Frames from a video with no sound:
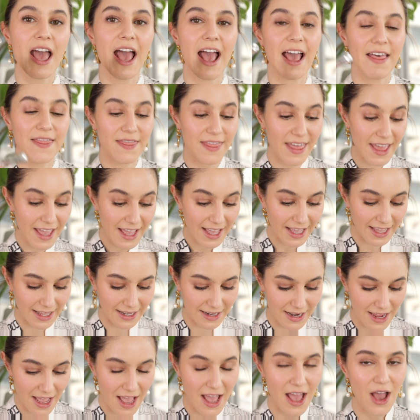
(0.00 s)
And
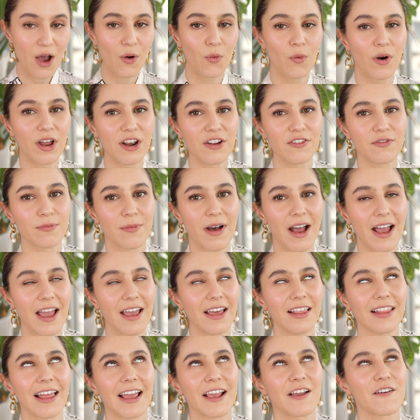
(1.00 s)
then one of
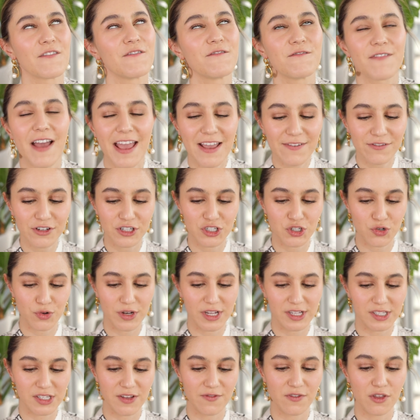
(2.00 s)
my like favorite
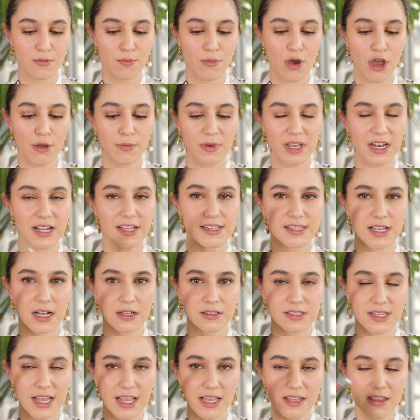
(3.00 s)
tricks of the moment is I'll
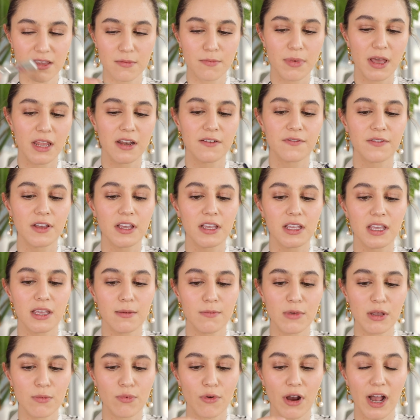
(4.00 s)
take the Benefit
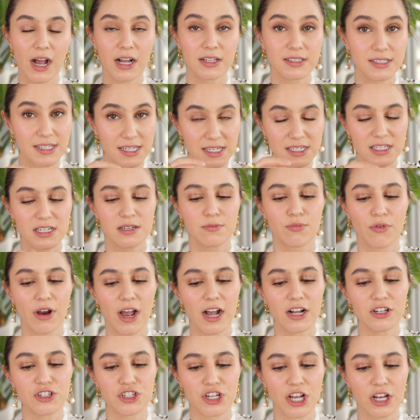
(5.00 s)
Gimme Brow Tinted
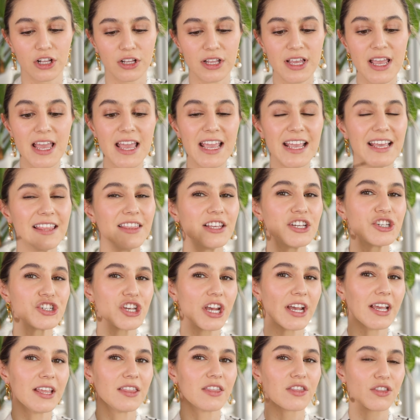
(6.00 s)
Brow Gel in the
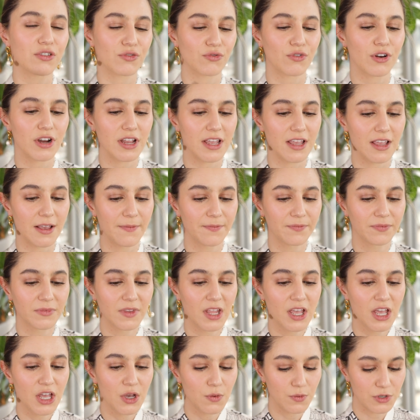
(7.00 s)
shade 3
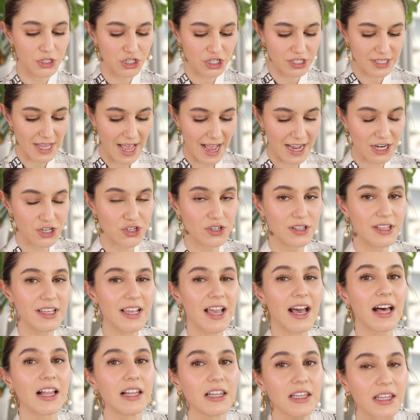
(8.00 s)
which is actually
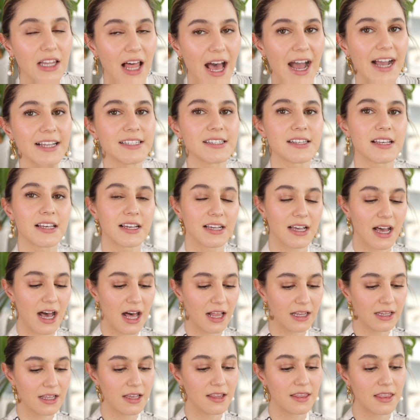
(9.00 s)
a lighter
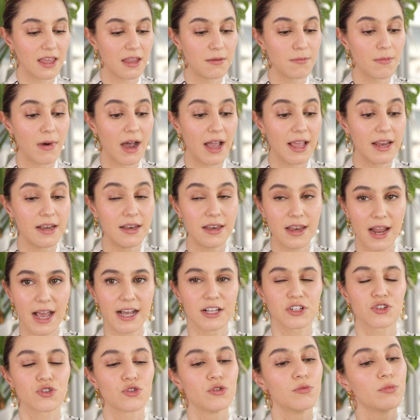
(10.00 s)
color than my
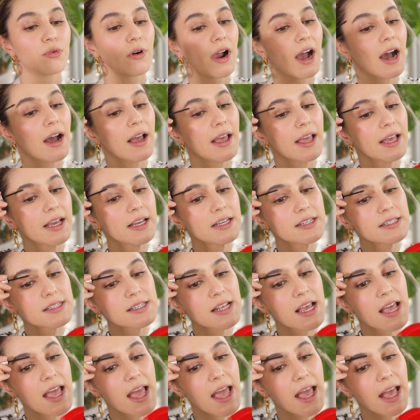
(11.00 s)
natural brow hairs.
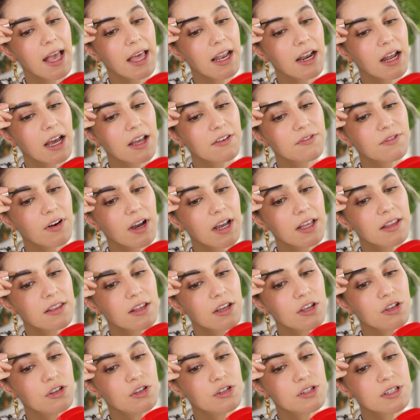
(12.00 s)
And I find
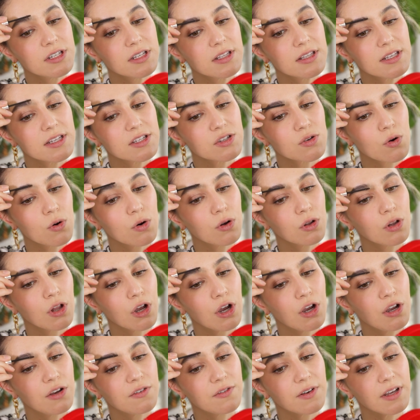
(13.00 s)
that using this all
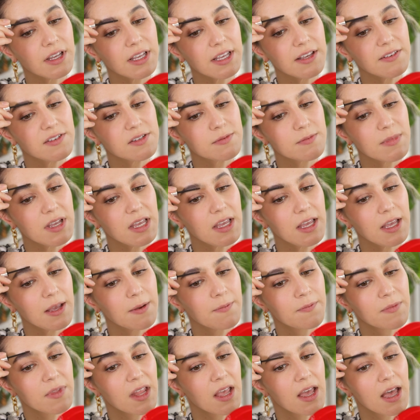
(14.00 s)
over gives me
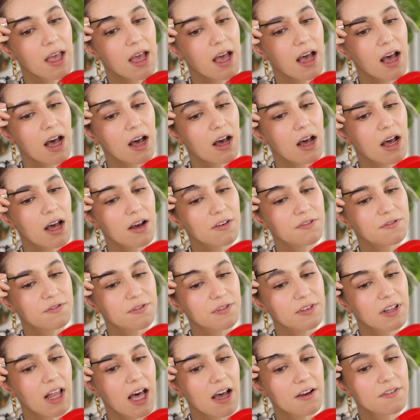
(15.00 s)
a, a
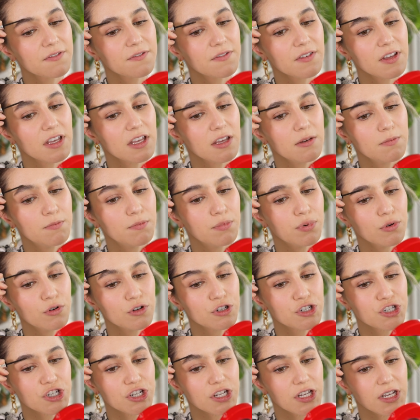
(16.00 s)
fluffy,
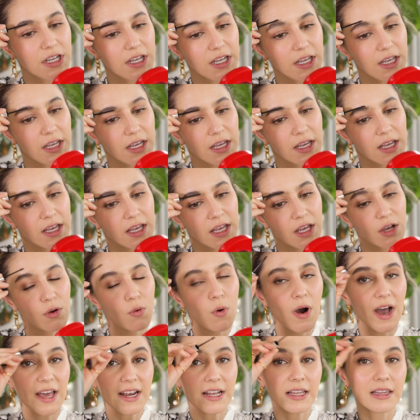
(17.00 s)
bushy,
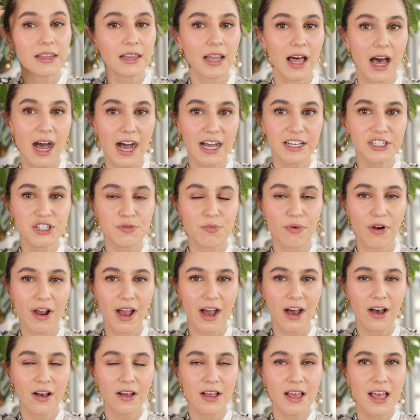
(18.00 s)
quite a large
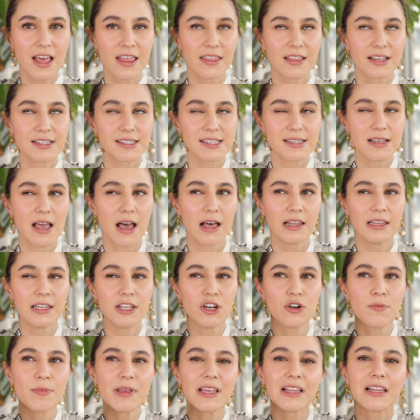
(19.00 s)
brow that's a
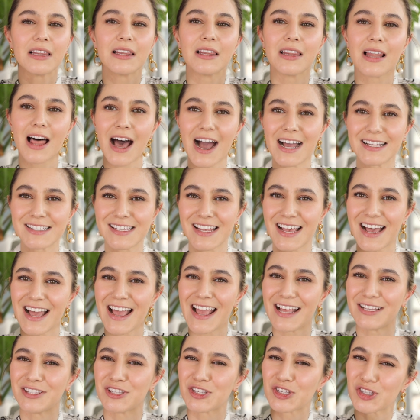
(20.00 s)
little bit lighter
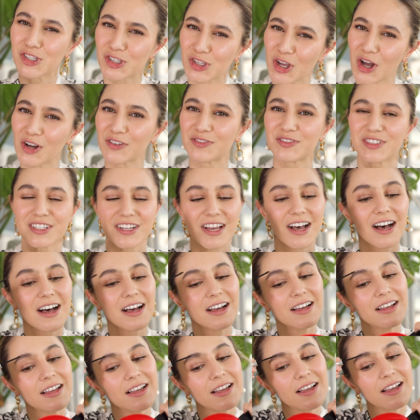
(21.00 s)
and softer.
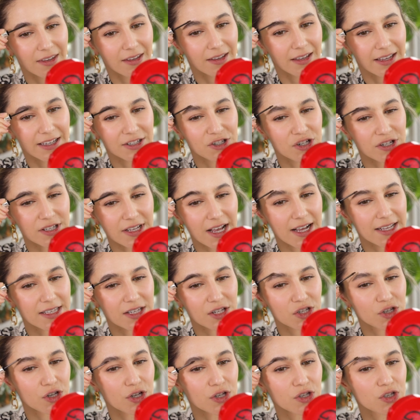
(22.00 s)
It just adds a
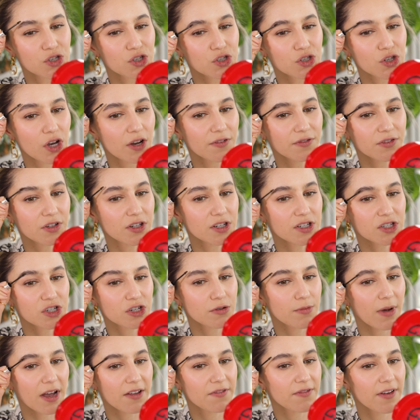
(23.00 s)
certain softness to
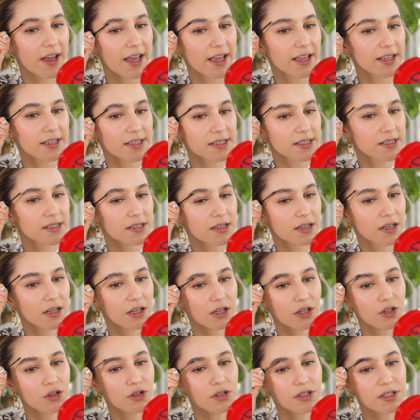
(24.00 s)
my face
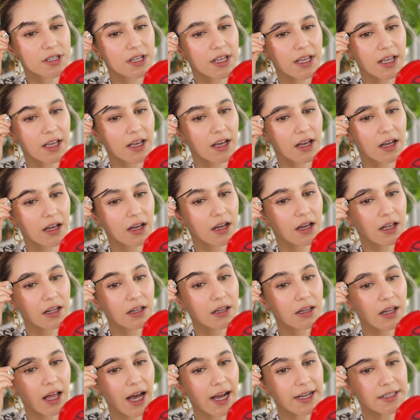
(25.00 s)
using a, a
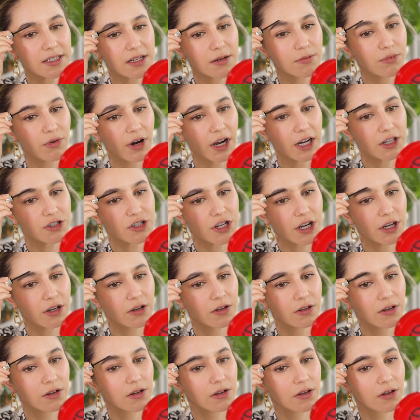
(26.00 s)
lighter brow gel.